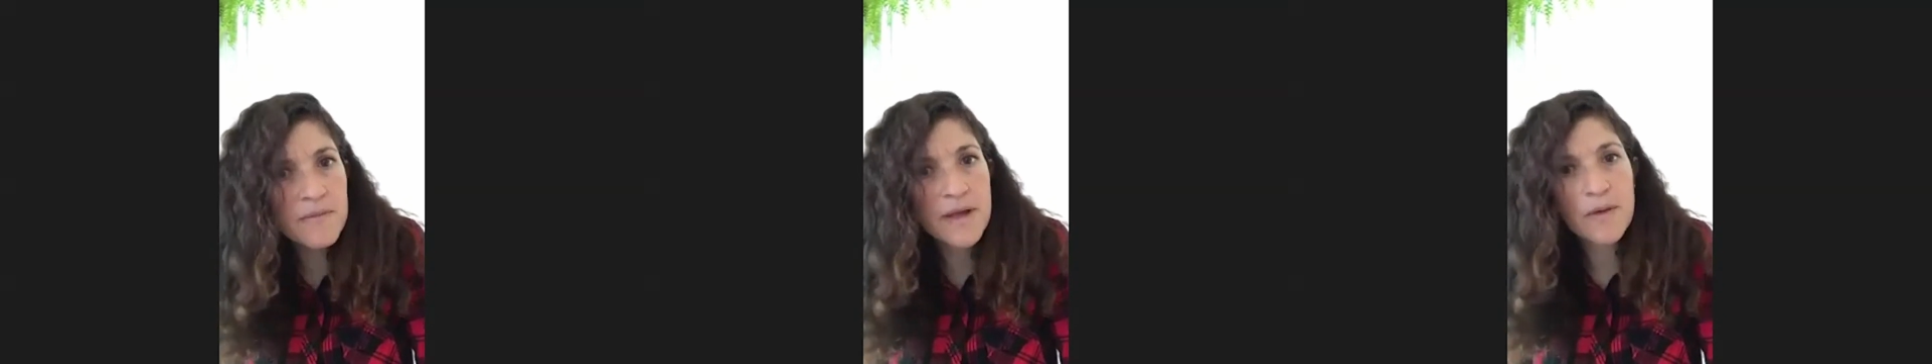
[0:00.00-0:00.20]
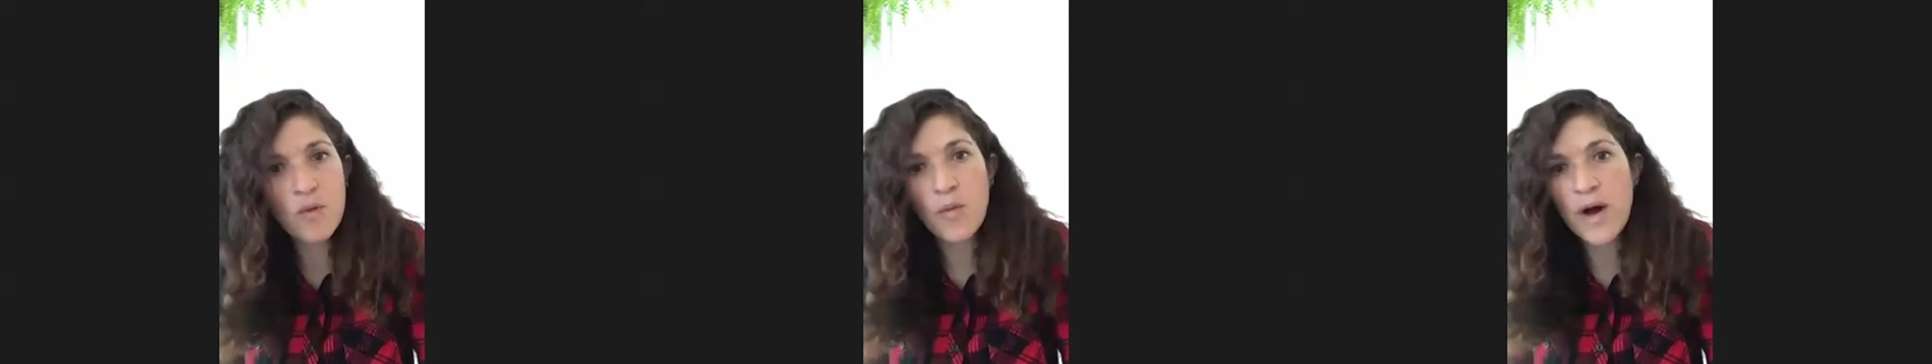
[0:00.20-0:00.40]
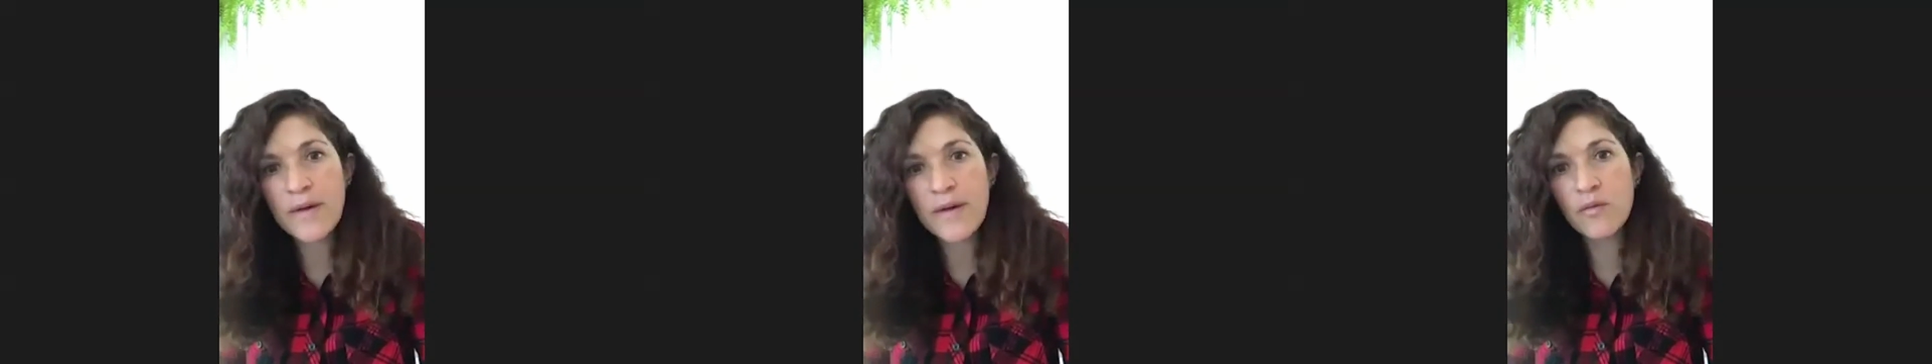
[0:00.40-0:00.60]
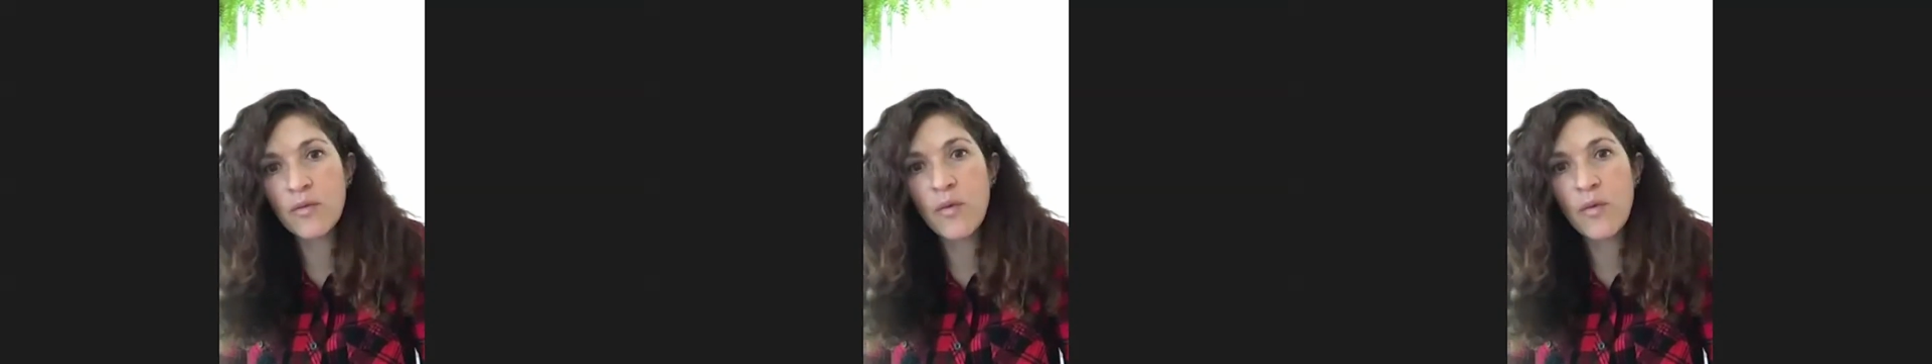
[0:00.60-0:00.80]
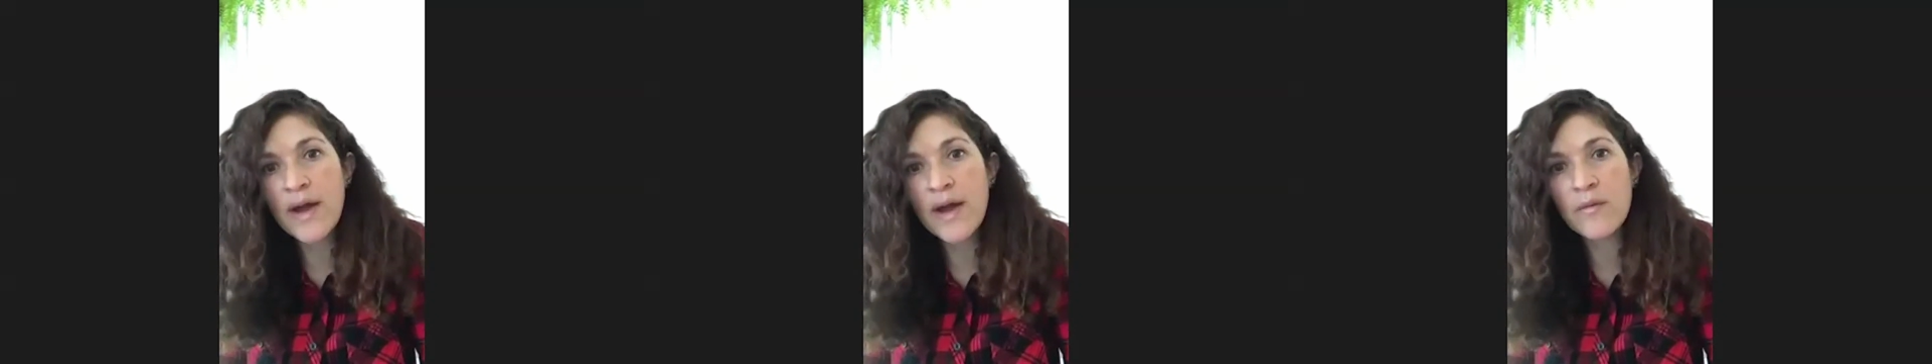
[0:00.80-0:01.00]
Like what
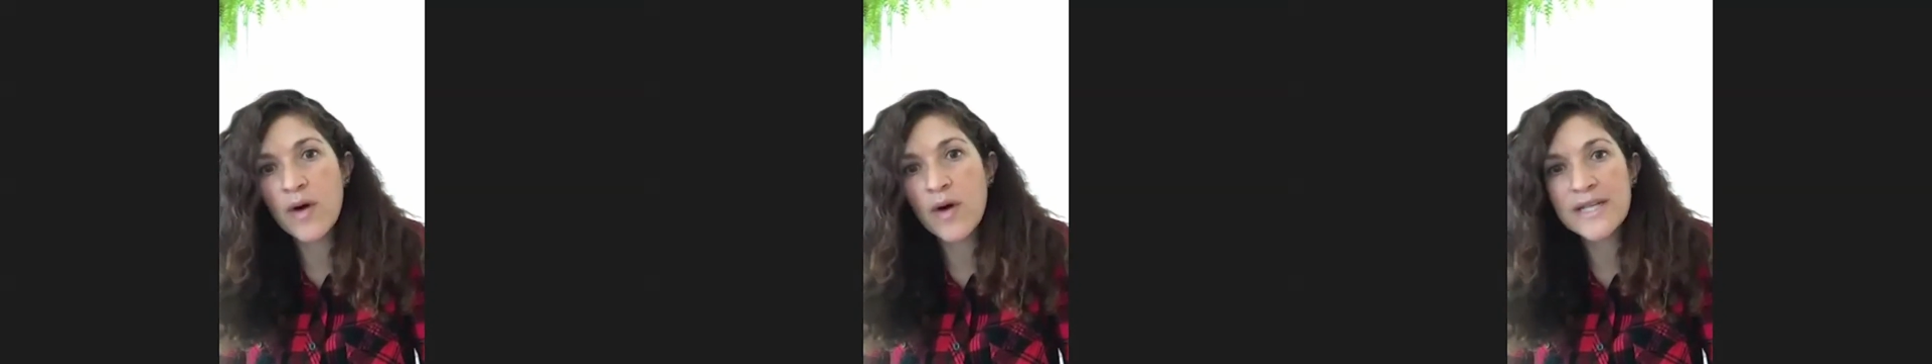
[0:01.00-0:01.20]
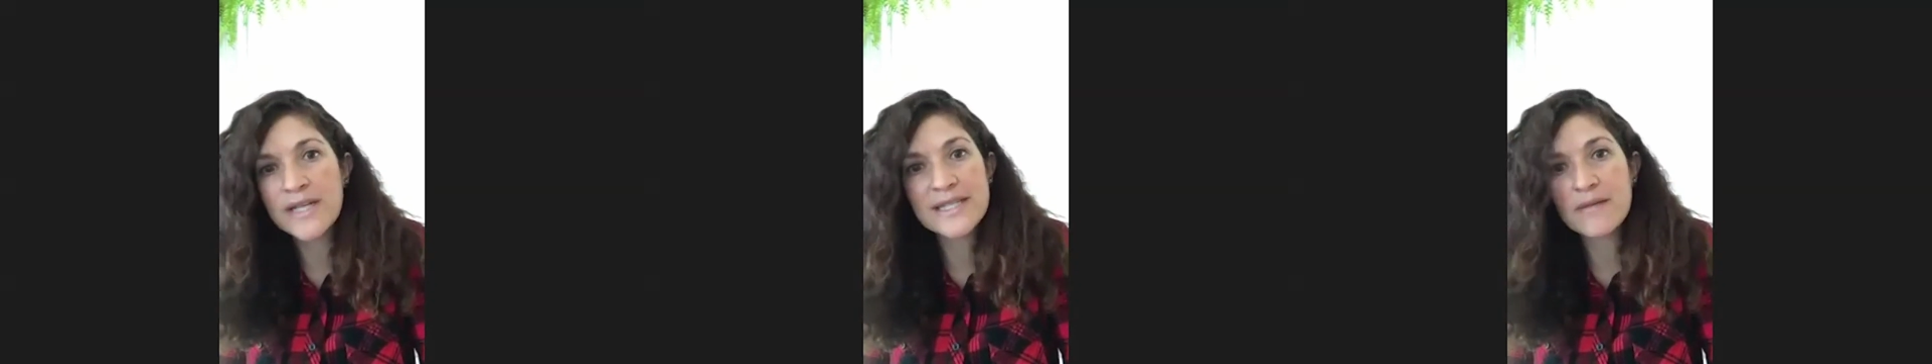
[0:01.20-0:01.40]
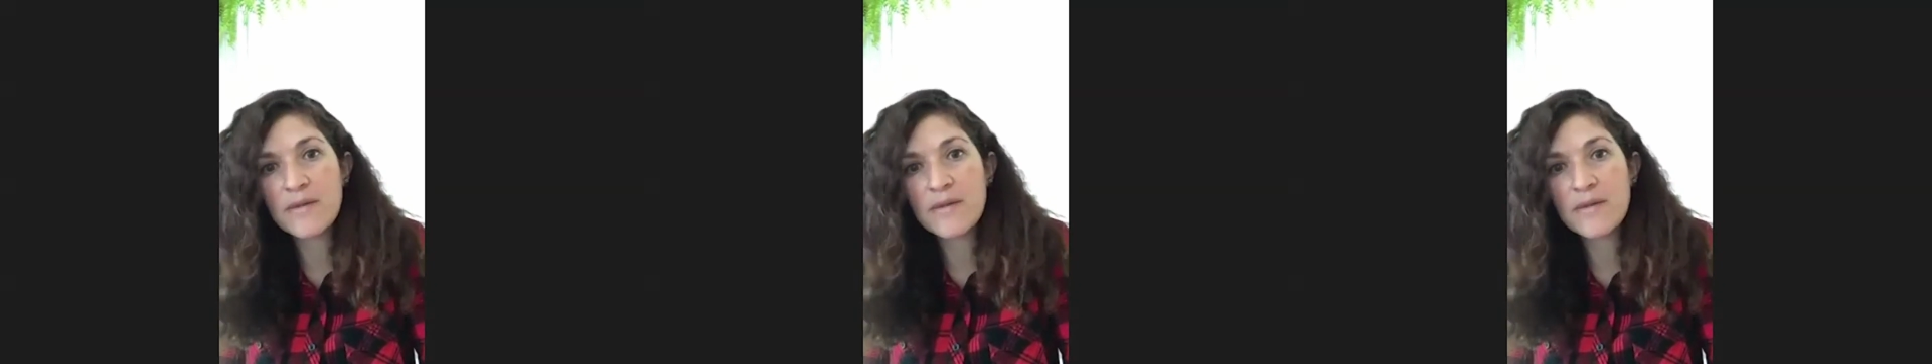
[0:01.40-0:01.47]
was the